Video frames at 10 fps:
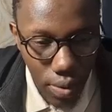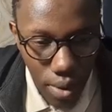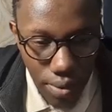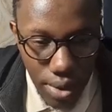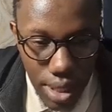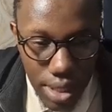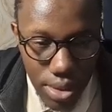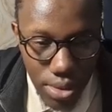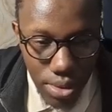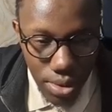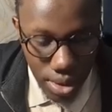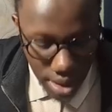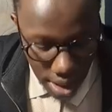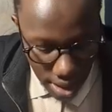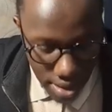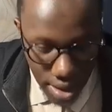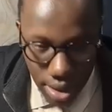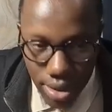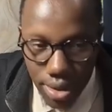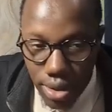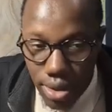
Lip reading: one of the things to note here is that